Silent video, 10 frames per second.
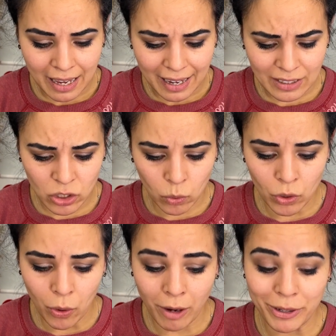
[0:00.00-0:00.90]
I don't know
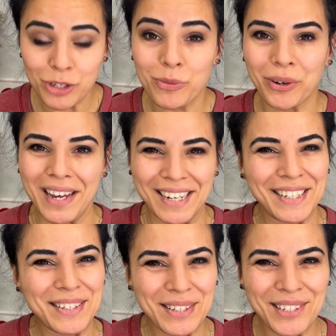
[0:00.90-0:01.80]
how much more I
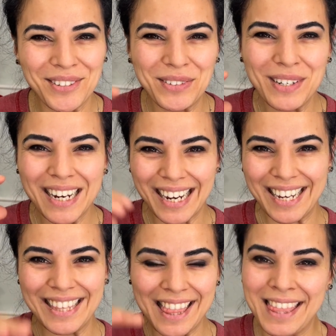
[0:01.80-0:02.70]
can do
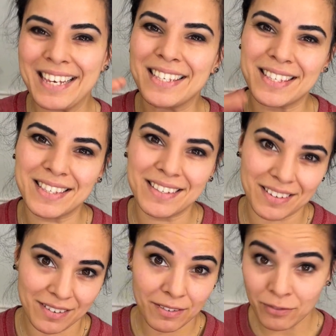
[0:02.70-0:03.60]
in this
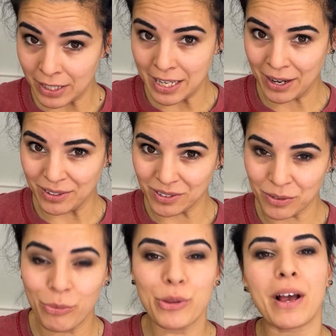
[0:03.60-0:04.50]
video
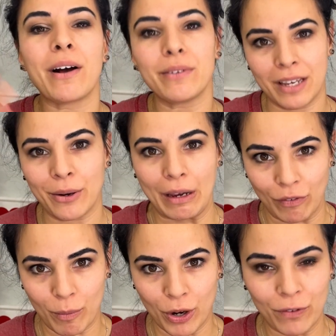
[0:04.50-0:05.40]
without hearing
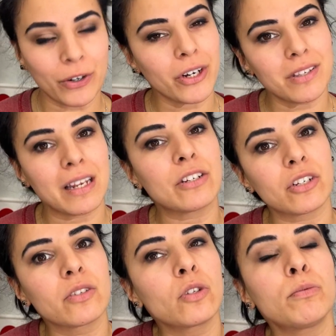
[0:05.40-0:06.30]
from her first, and
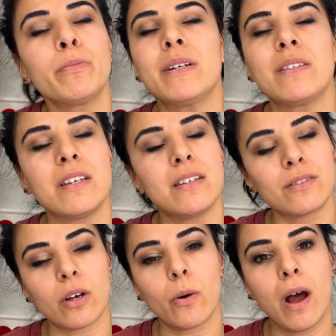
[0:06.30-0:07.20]
she's super busy,
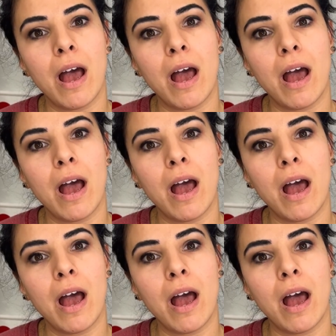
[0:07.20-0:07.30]
so